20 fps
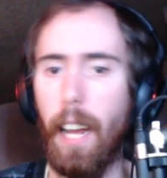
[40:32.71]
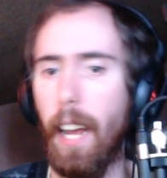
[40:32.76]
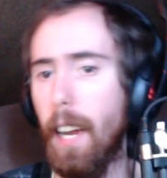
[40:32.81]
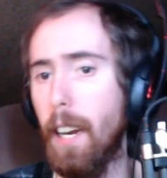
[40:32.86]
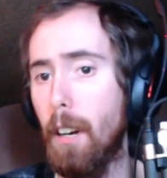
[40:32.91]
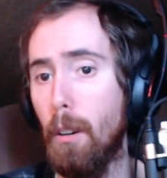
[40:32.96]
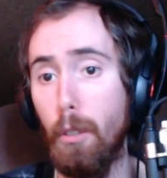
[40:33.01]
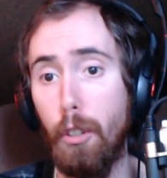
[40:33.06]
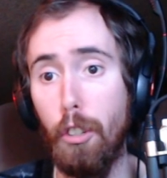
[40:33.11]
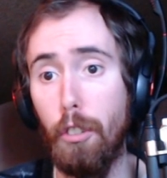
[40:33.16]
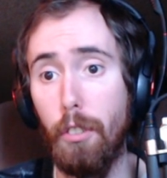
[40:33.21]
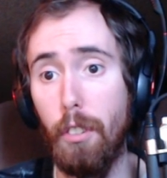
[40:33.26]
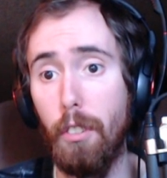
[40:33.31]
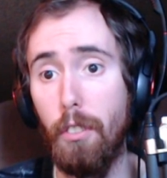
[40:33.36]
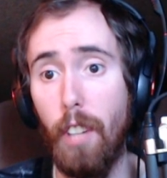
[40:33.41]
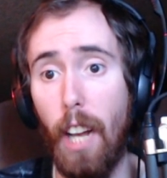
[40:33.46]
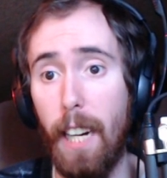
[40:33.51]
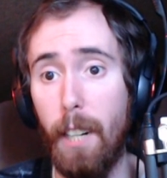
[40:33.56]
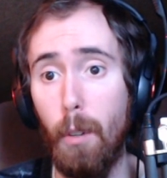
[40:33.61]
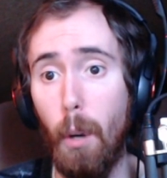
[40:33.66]
And it was just
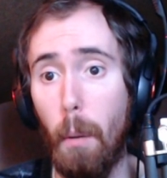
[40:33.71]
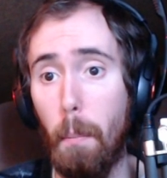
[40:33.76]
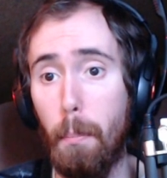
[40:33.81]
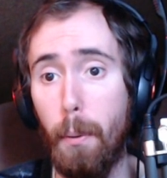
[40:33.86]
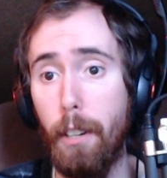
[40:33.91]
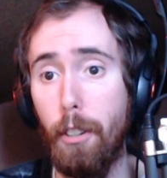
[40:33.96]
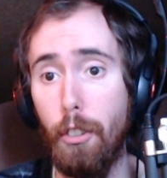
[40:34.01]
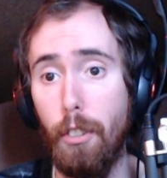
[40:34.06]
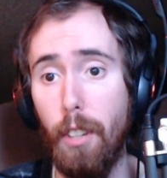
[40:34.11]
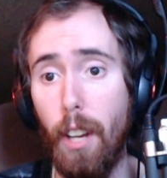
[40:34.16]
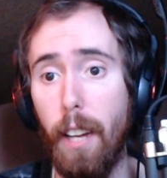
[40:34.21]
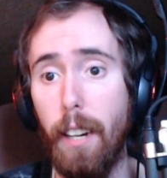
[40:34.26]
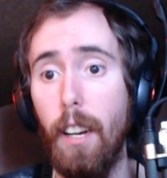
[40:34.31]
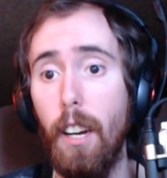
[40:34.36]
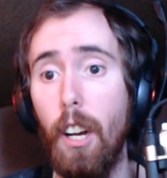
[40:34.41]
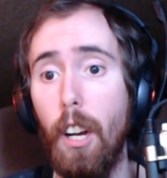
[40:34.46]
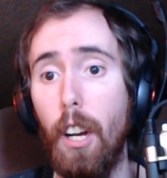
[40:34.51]
exactly what Preach said.